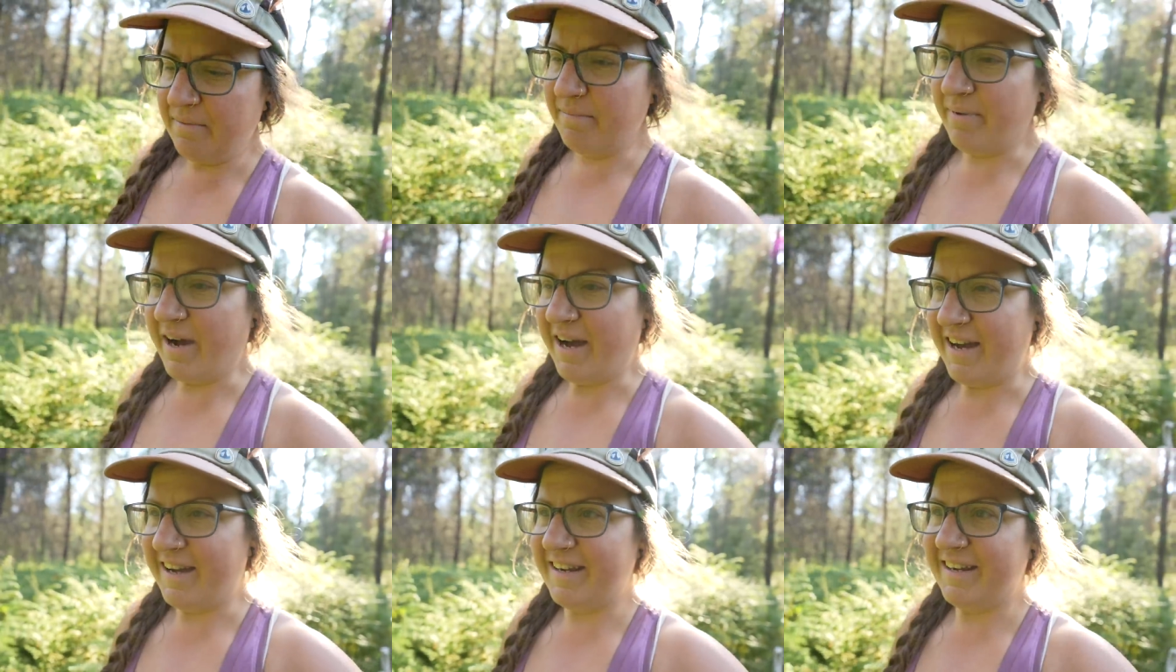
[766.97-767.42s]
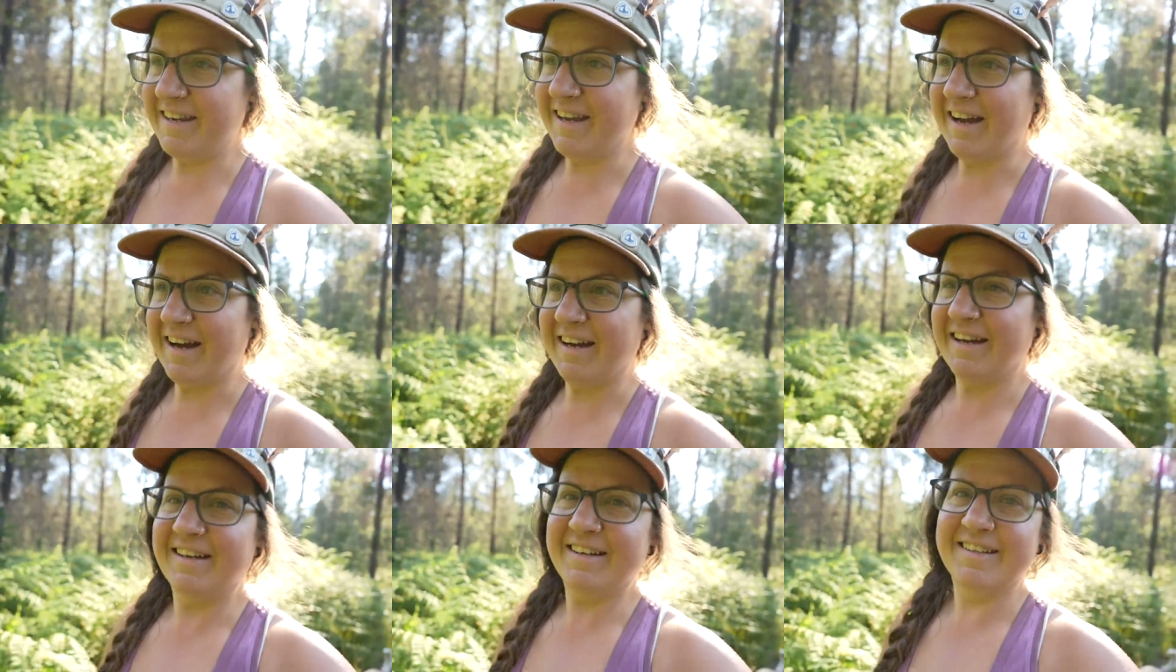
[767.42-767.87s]
but
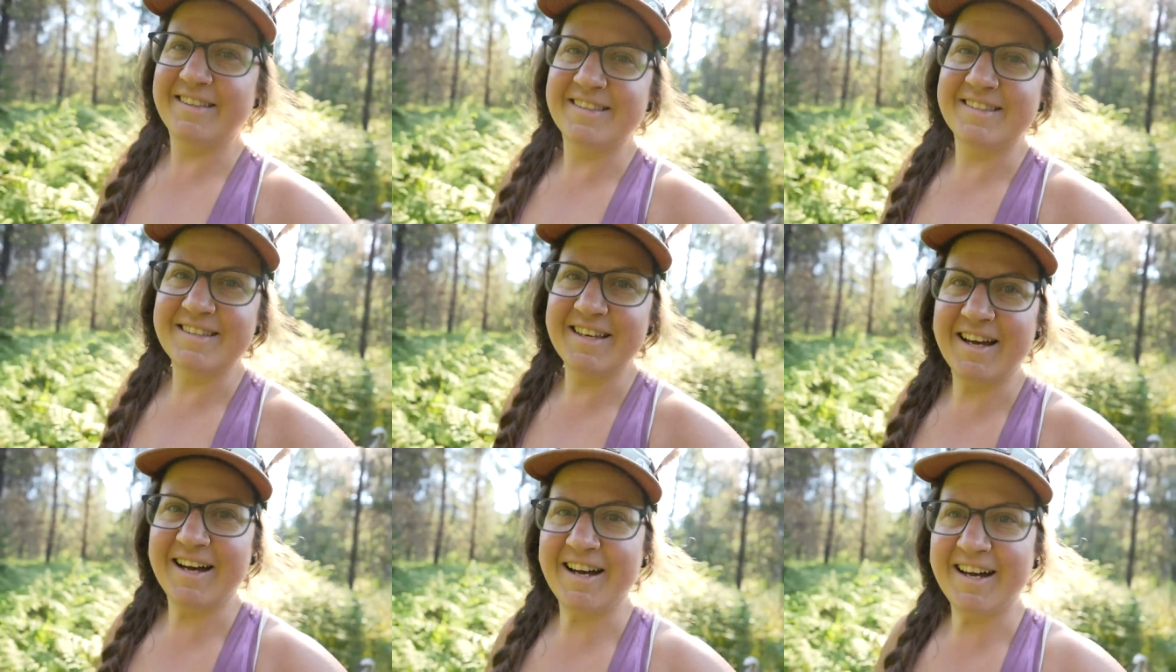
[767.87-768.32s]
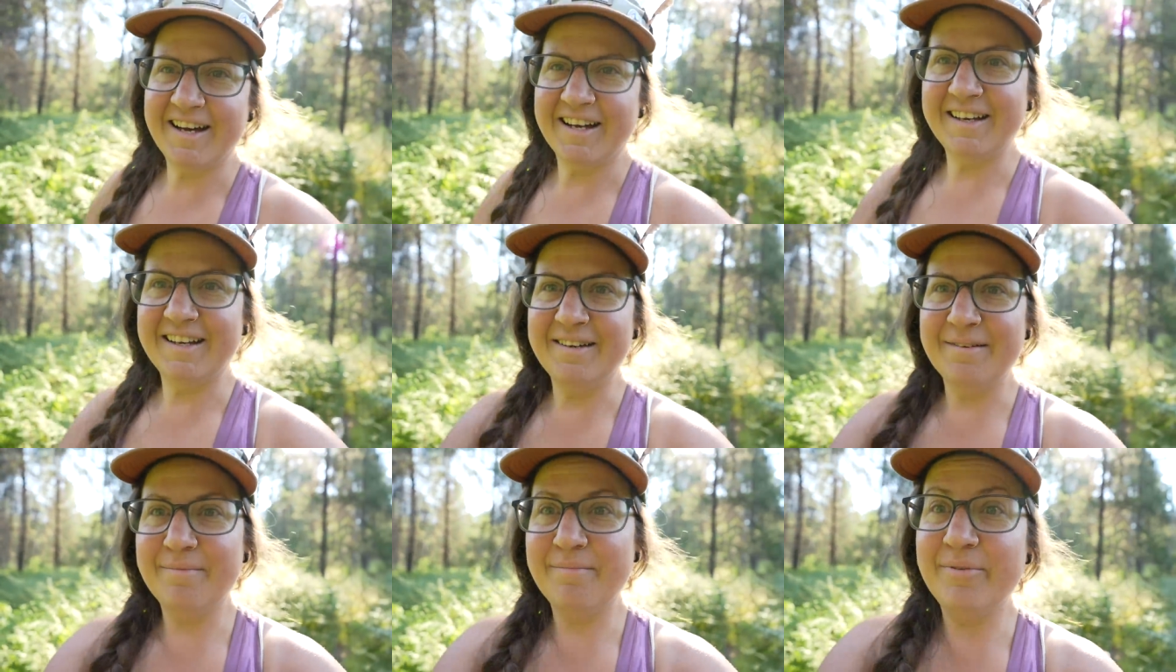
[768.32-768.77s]
yeah, it's
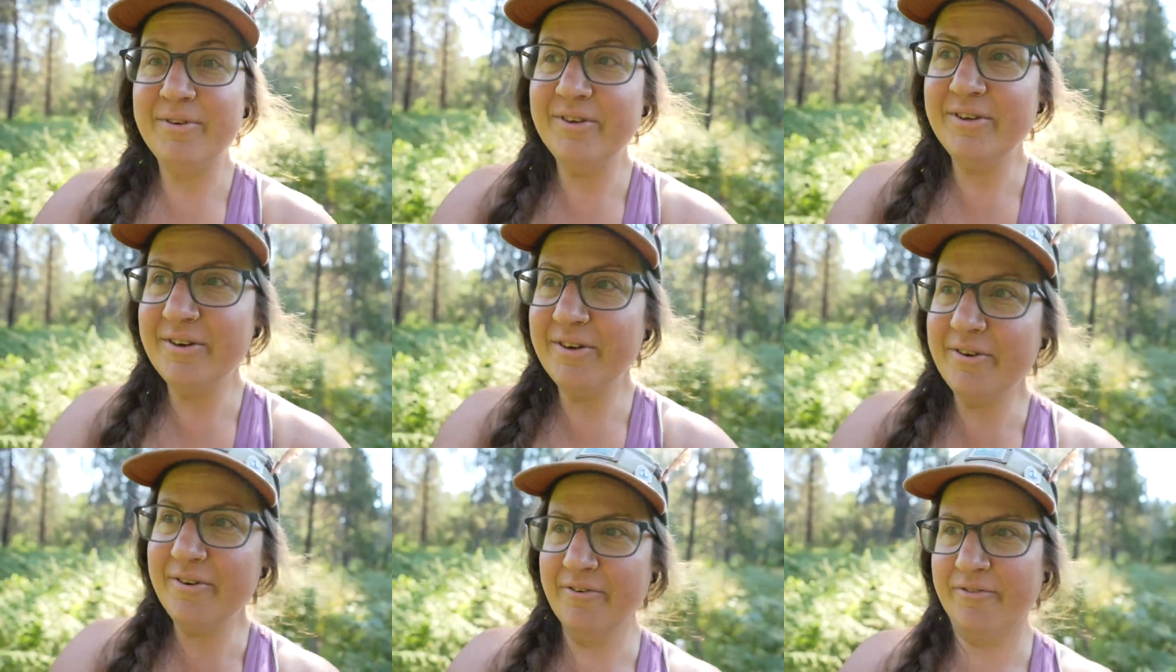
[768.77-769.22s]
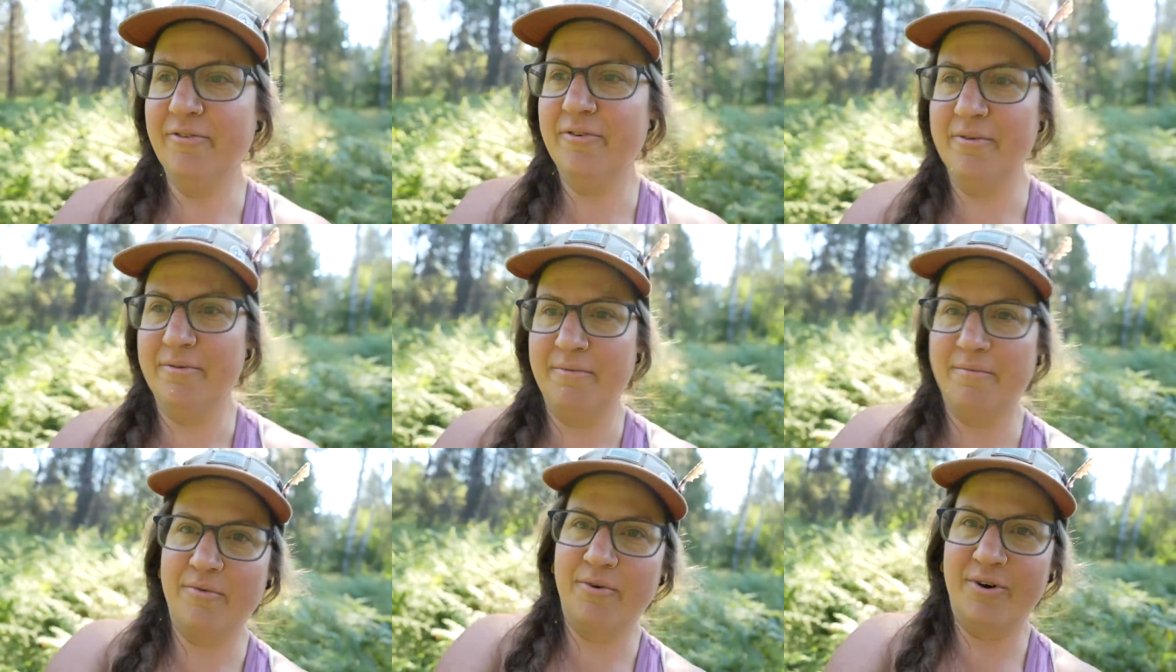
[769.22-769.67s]
a
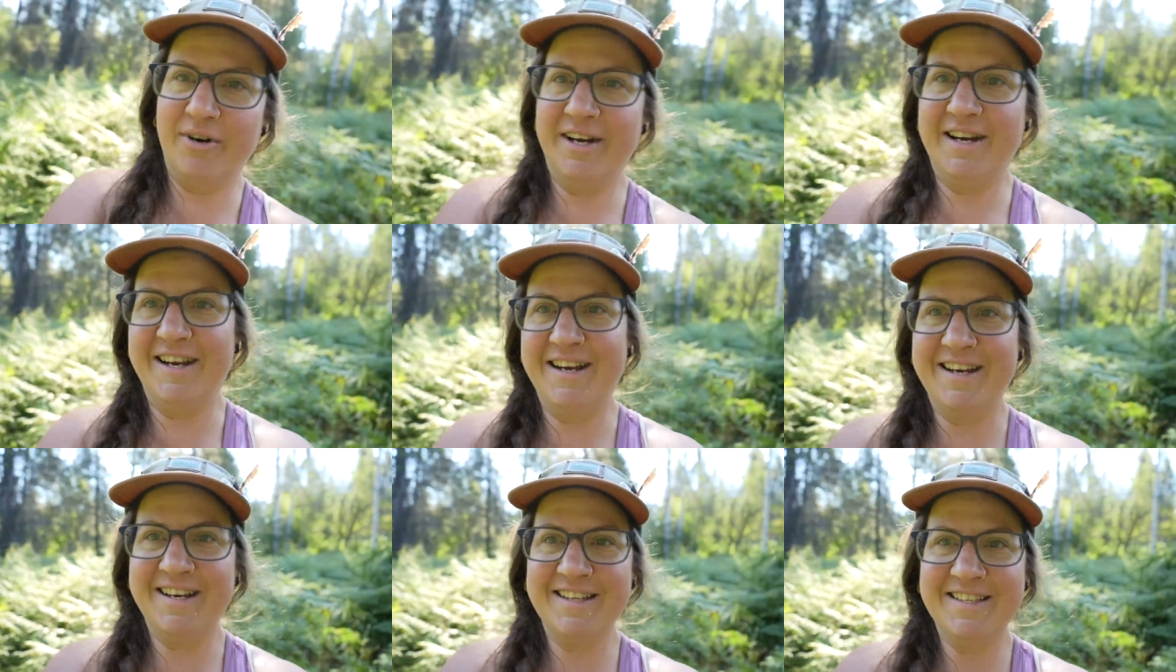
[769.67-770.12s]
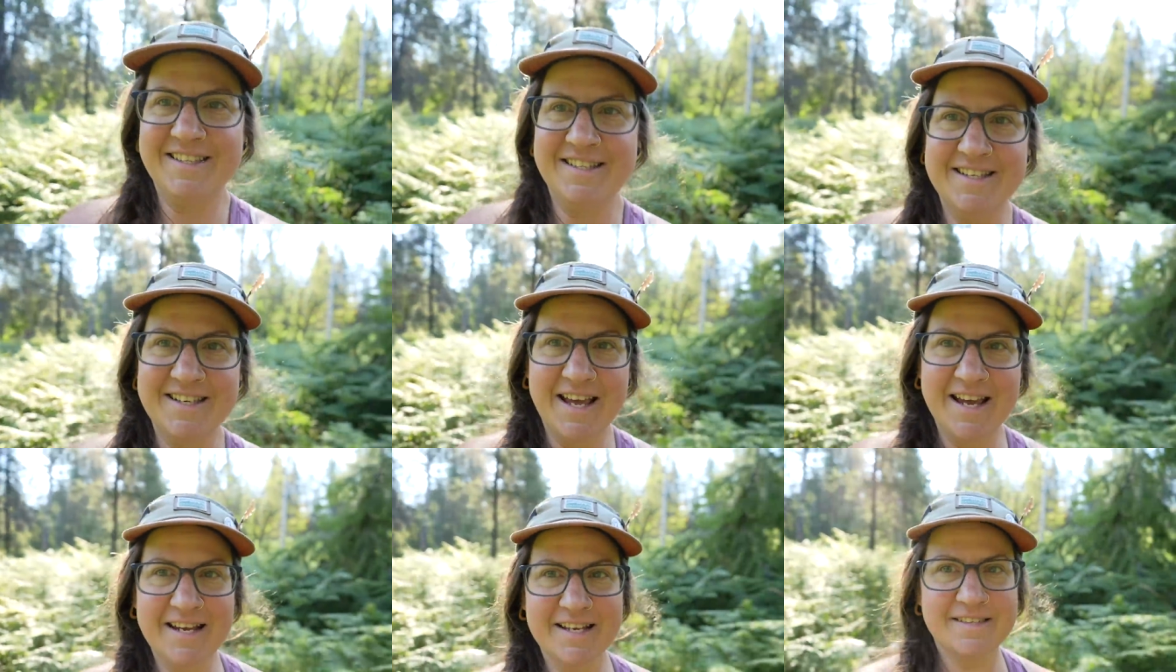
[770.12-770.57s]
beautiful morning. It's
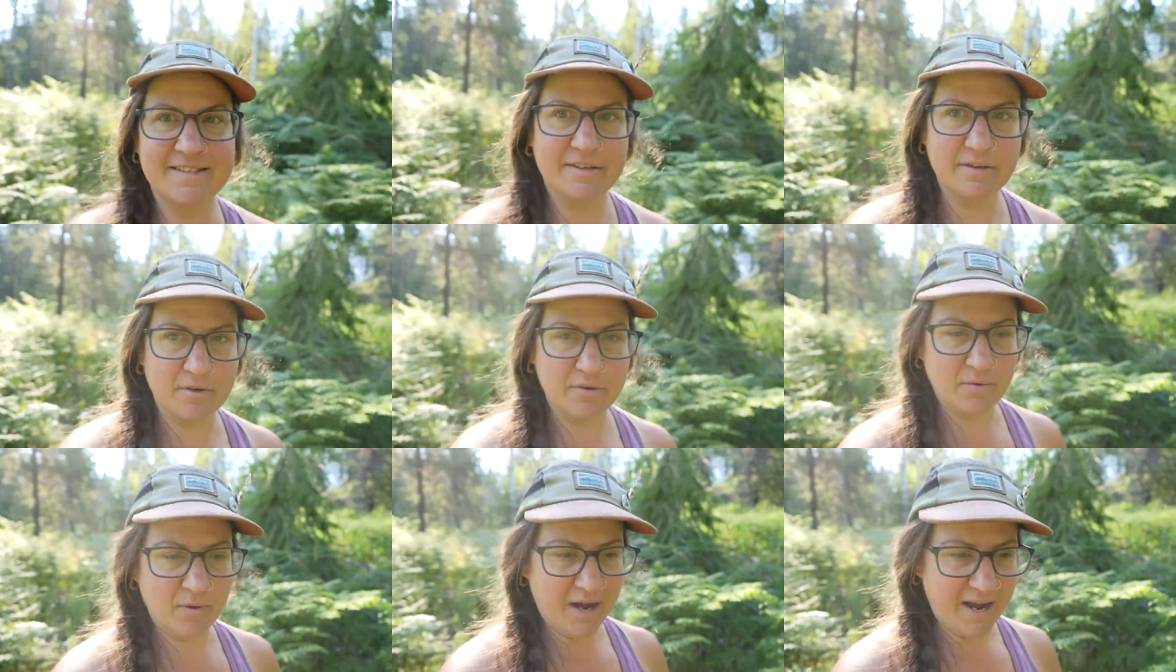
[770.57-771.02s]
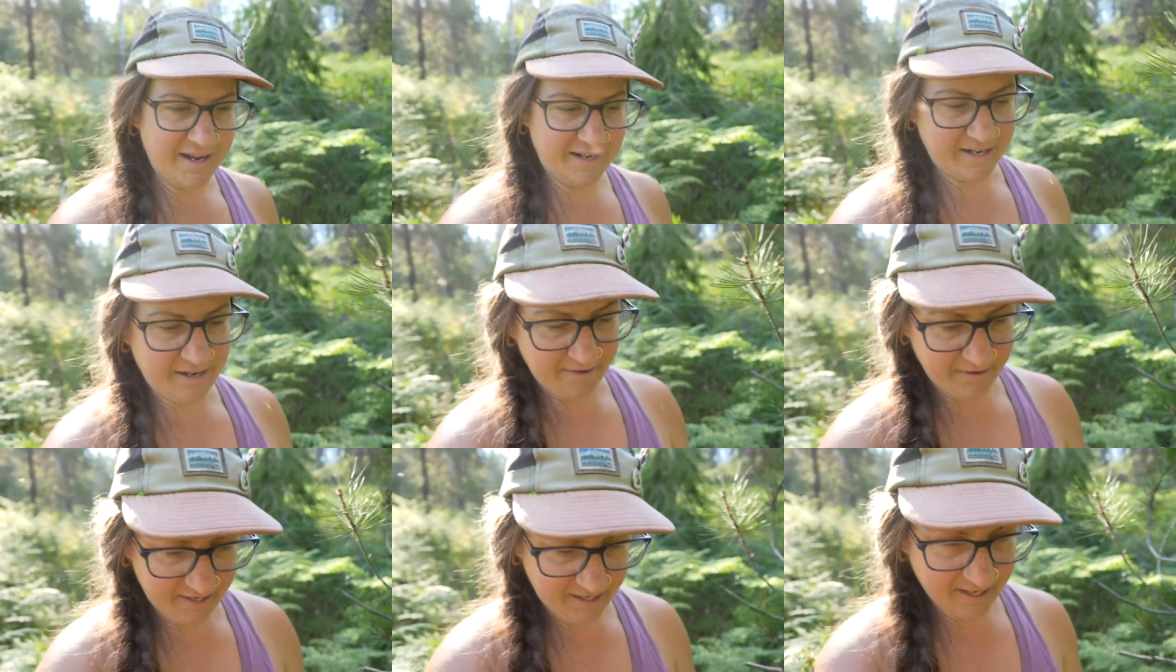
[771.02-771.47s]
nice and quiet
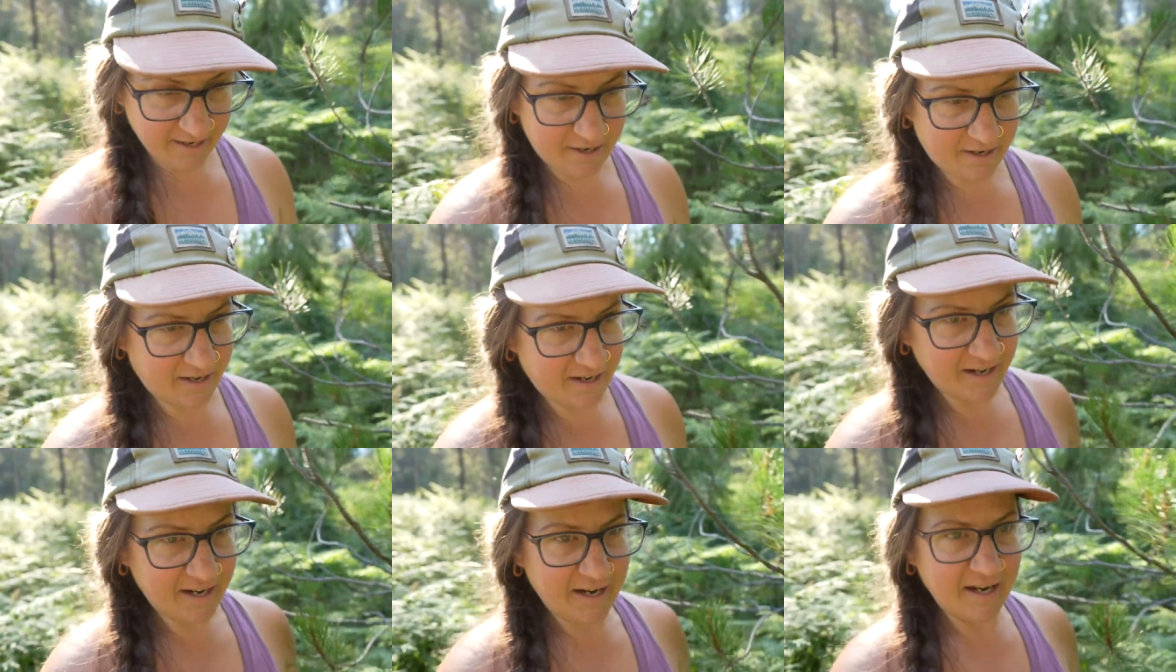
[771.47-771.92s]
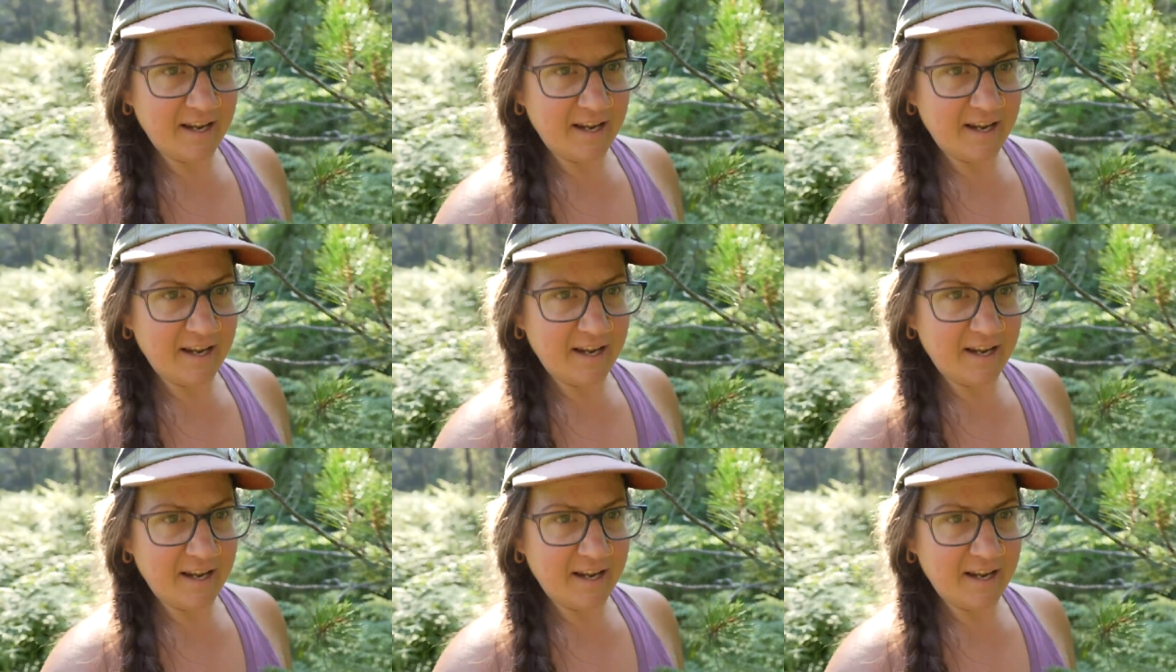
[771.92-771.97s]
out here